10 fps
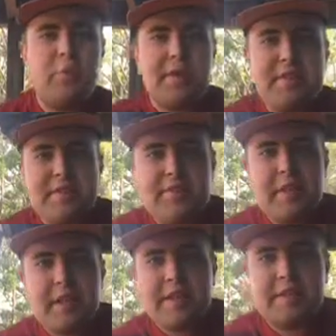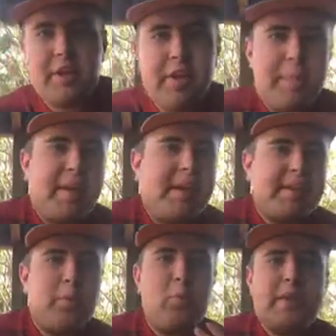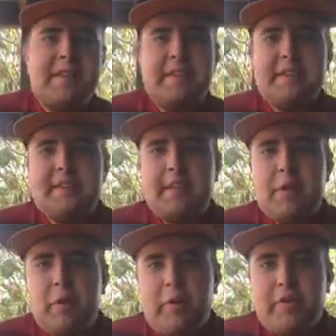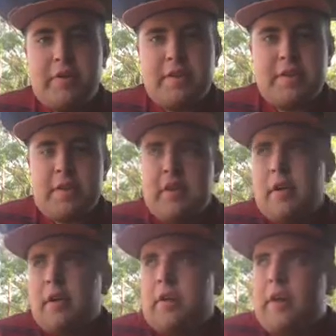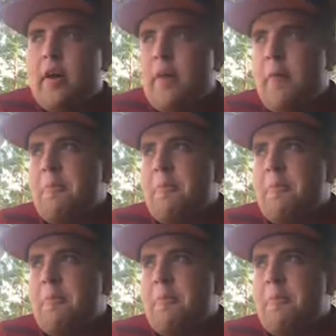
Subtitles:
Wellington Phoenix going up against the Western Sydney Wanderers. Now,